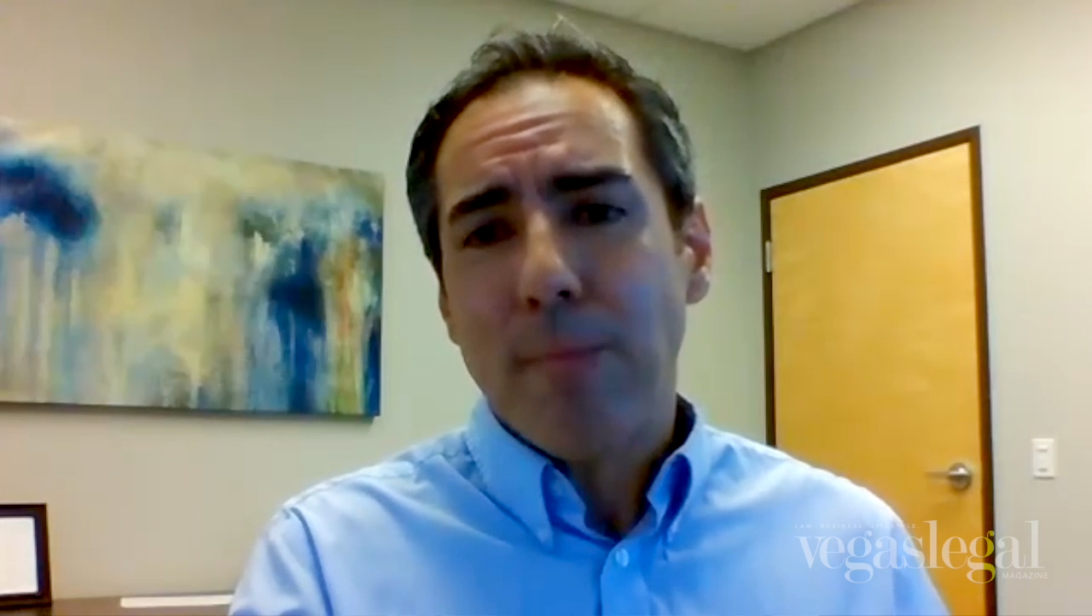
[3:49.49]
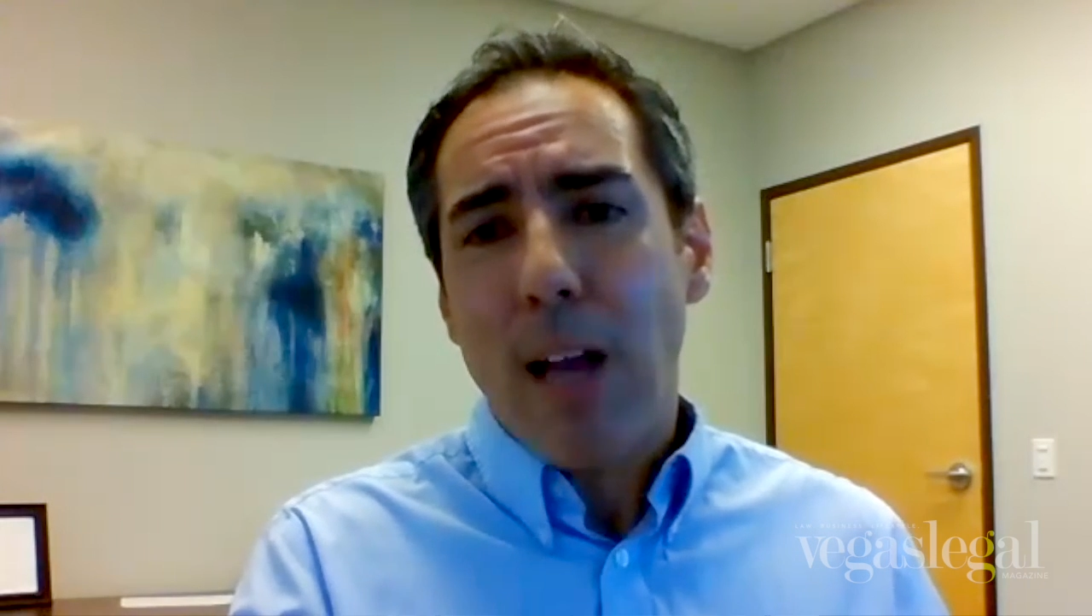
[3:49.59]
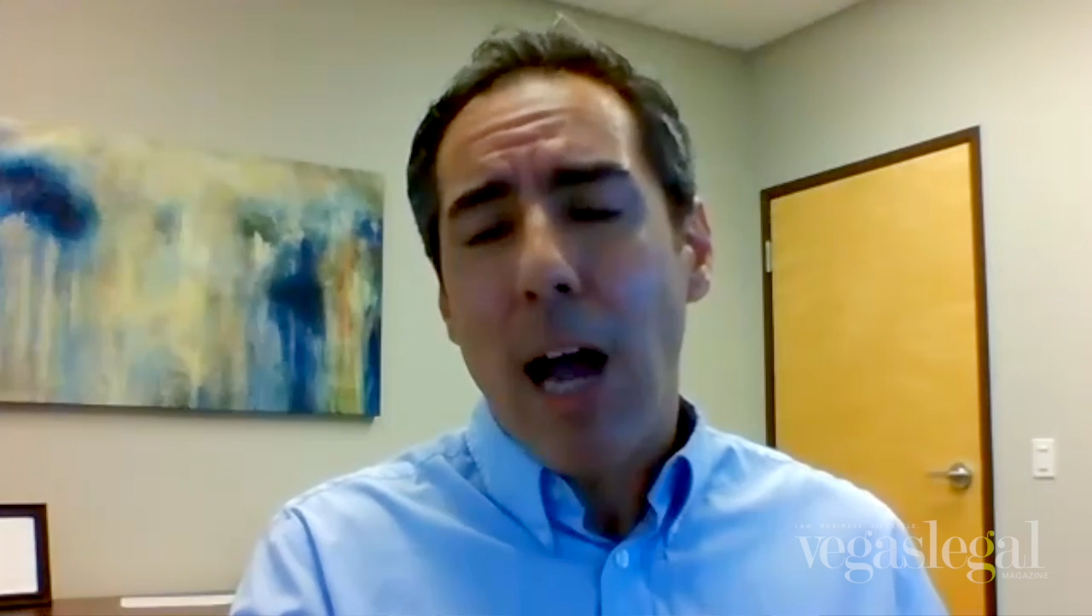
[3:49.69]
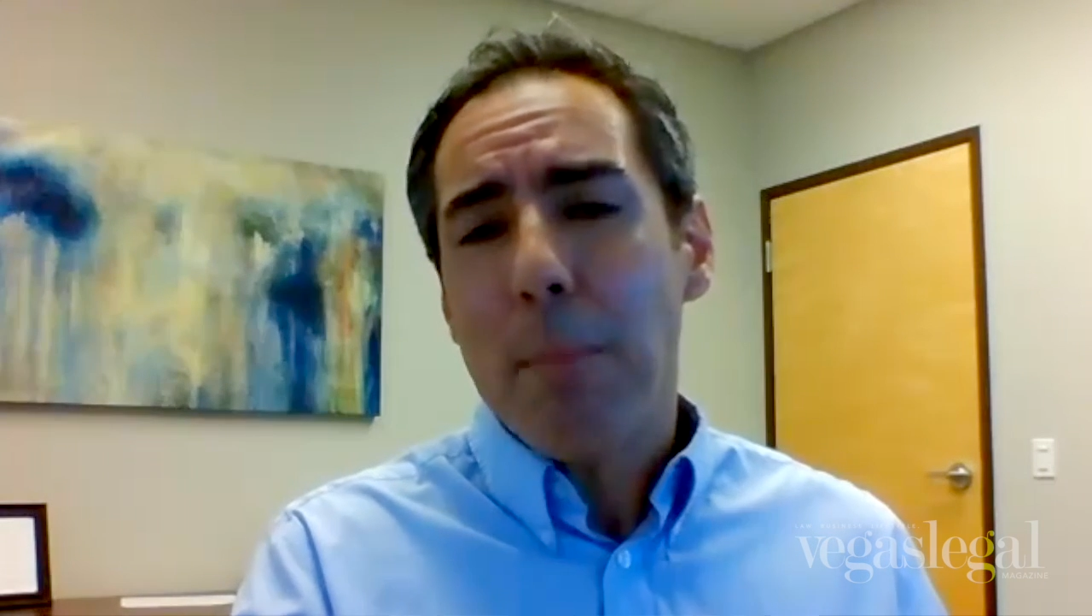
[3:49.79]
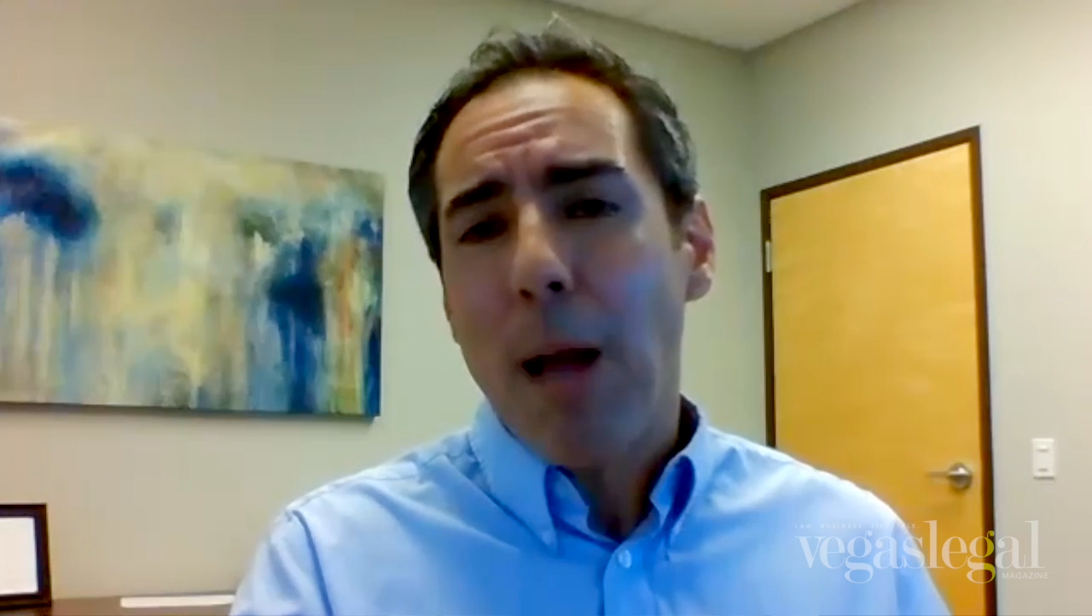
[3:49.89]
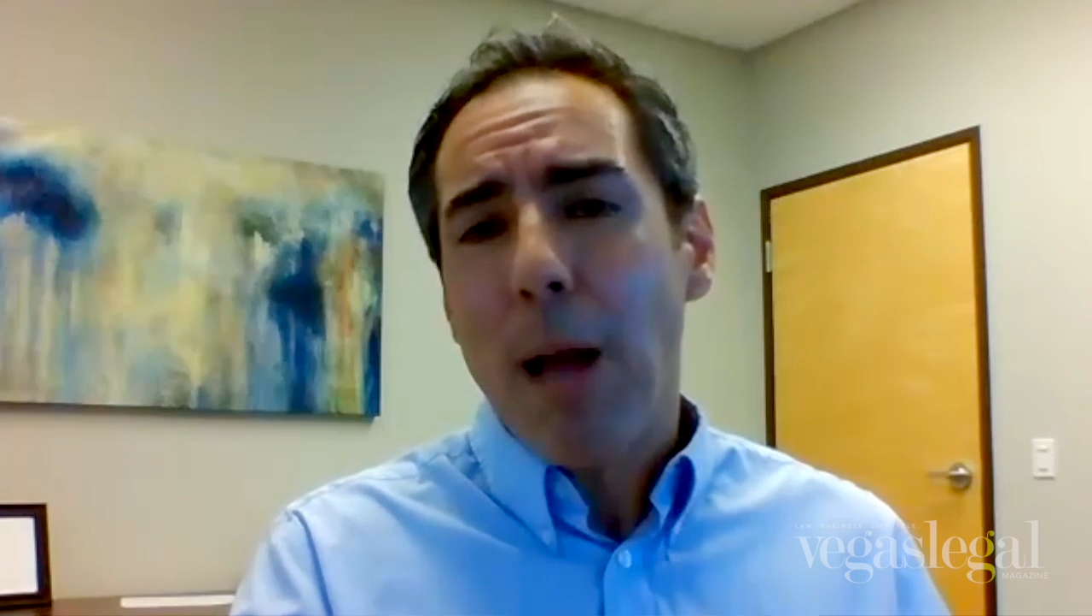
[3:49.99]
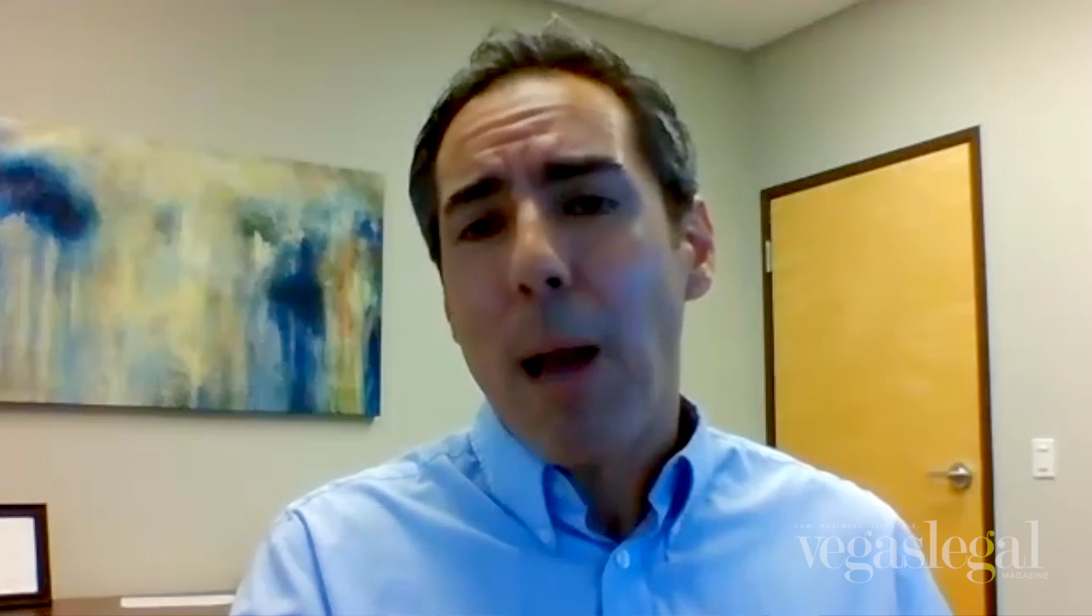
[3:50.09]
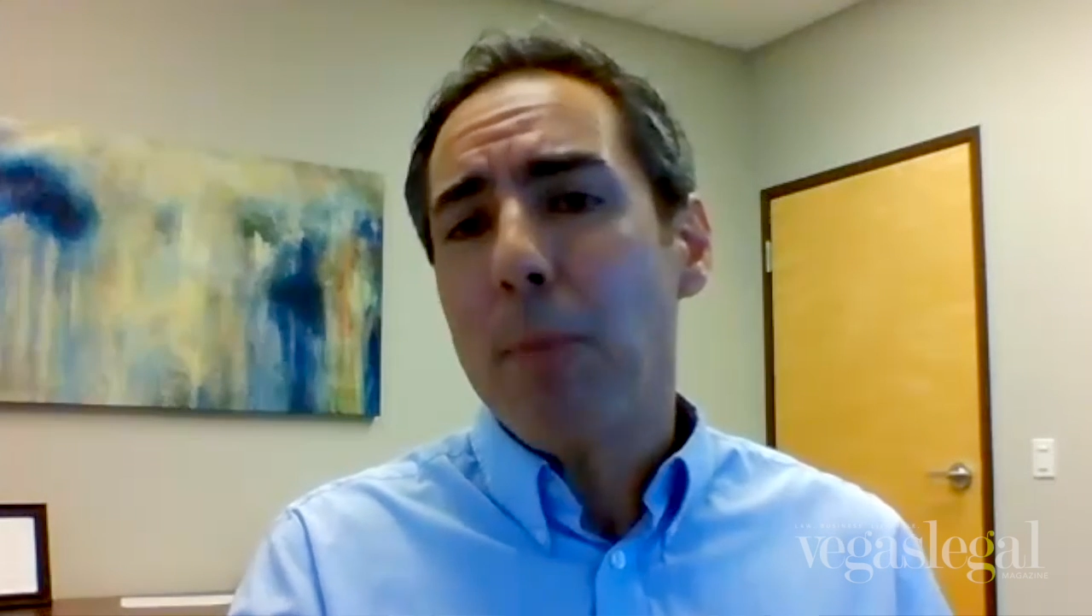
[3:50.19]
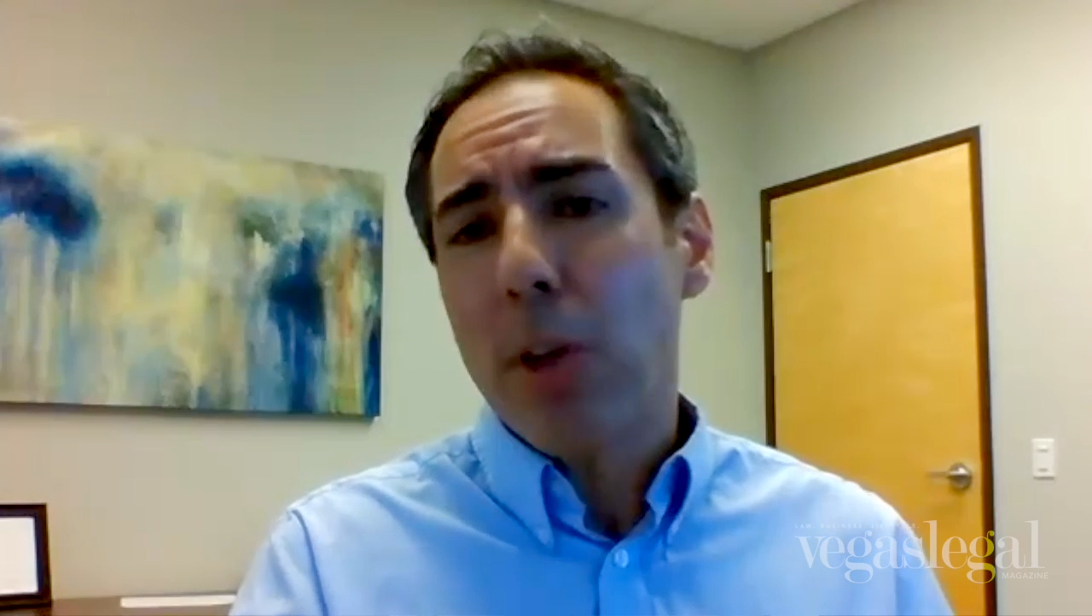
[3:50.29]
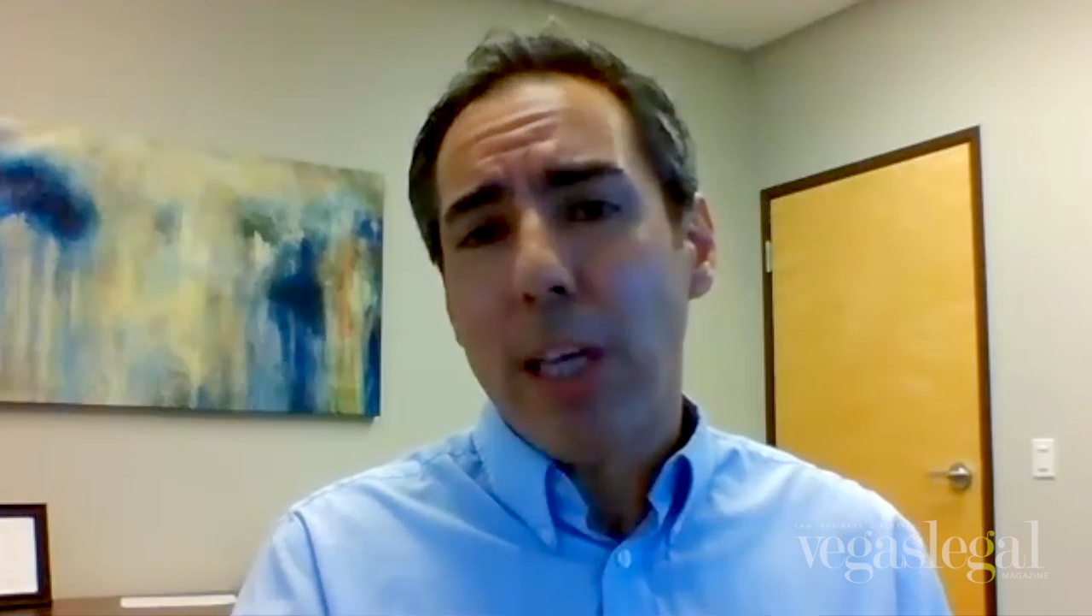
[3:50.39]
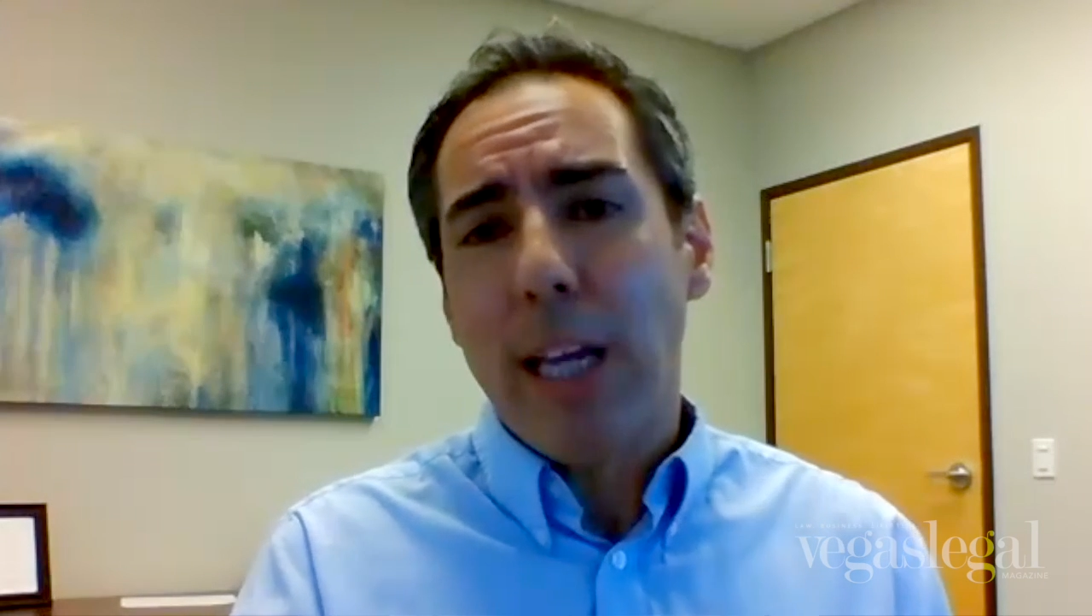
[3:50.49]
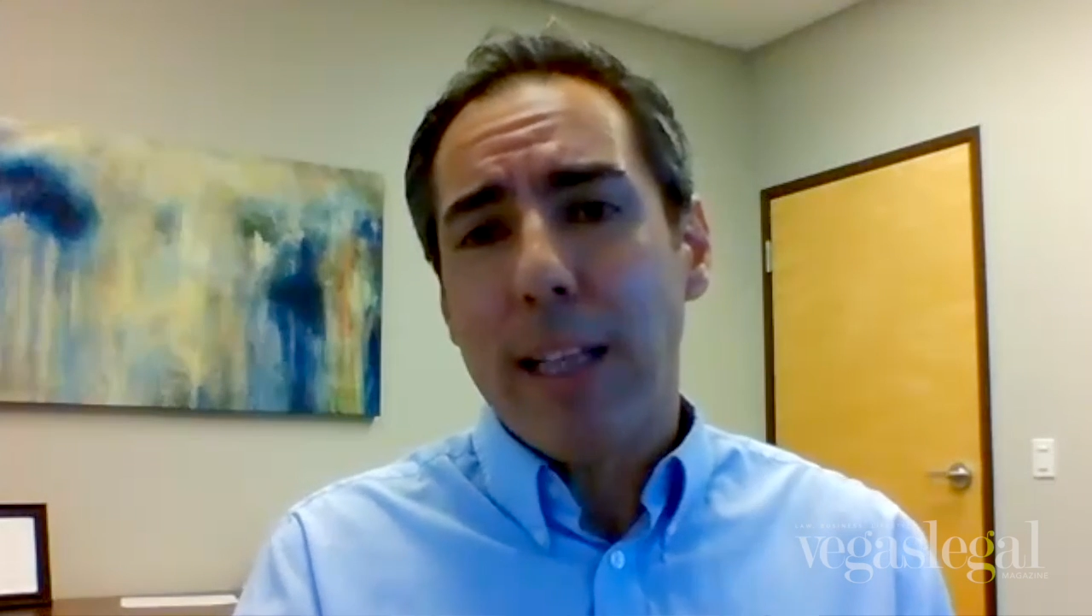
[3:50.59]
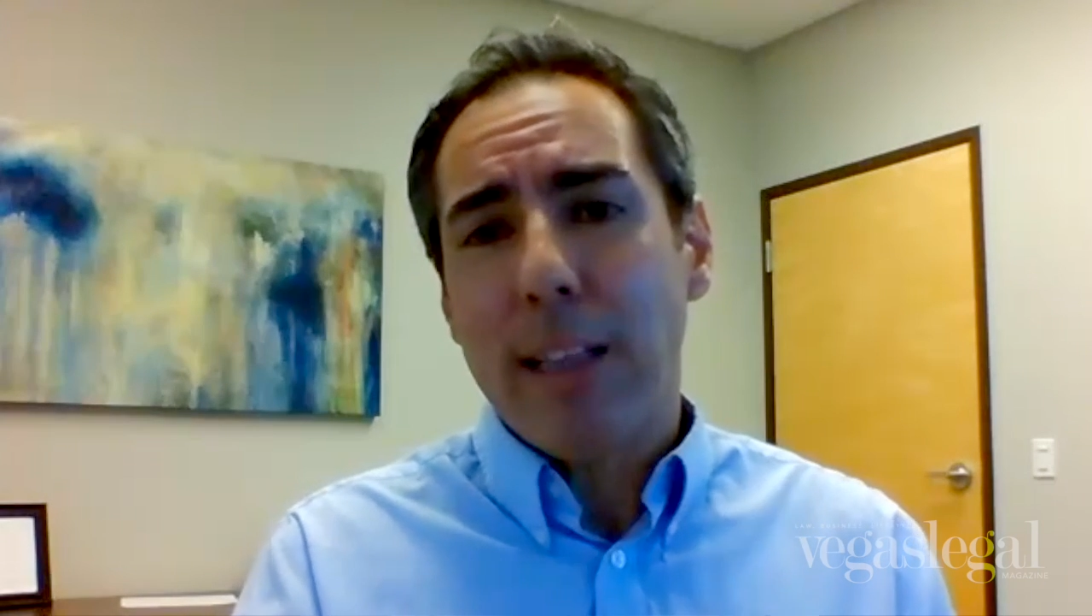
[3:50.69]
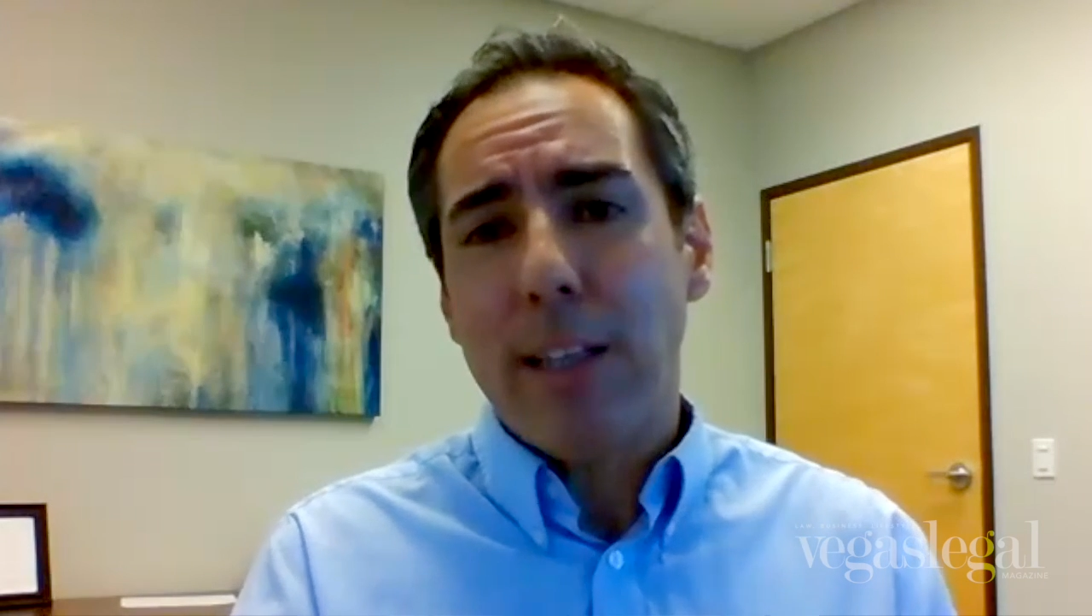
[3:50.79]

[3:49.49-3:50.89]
I'm looking at